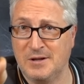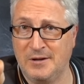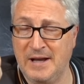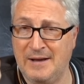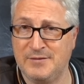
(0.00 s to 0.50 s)

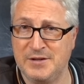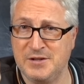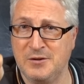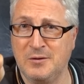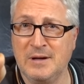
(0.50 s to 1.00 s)
All you have to
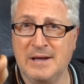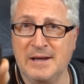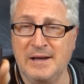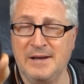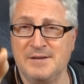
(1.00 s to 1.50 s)
do
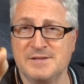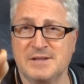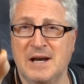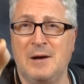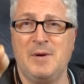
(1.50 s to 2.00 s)
is
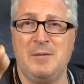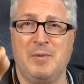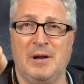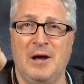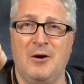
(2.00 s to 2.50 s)
comment
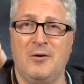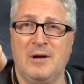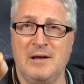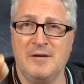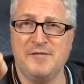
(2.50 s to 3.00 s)
below,
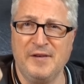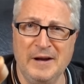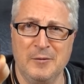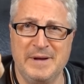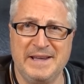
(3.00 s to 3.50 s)

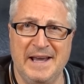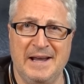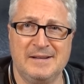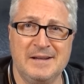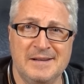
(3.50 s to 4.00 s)
FLIR me,
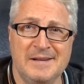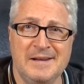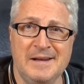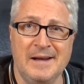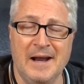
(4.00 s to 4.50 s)
Ken,
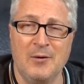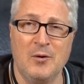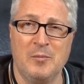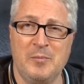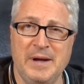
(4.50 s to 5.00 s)
and I
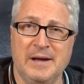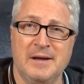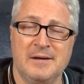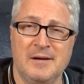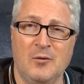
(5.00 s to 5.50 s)
will
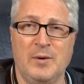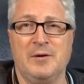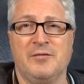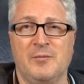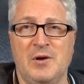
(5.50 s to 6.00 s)
pick a
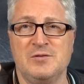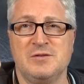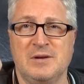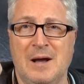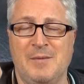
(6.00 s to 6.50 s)
winner from those
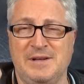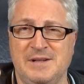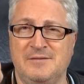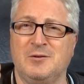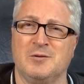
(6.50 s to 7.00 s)
who
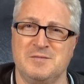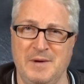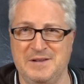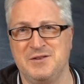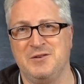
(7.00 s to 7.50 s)
commented. Of course,
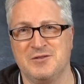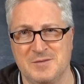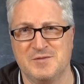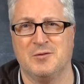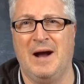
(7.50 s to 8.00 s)
make sure you're
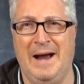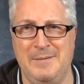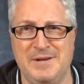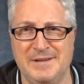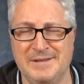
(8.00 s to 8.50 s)

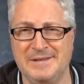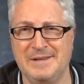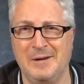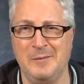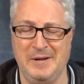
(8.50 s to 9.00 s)
subscribed.
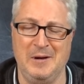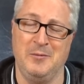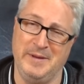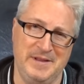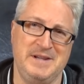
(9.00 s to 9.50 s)
I mean, that
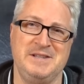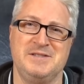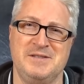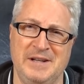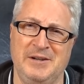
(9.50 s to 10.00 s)
would be the
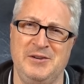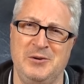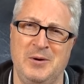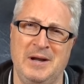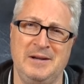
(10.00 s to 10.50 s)
decent thing to do,
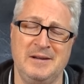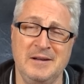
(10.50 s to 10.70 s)
right?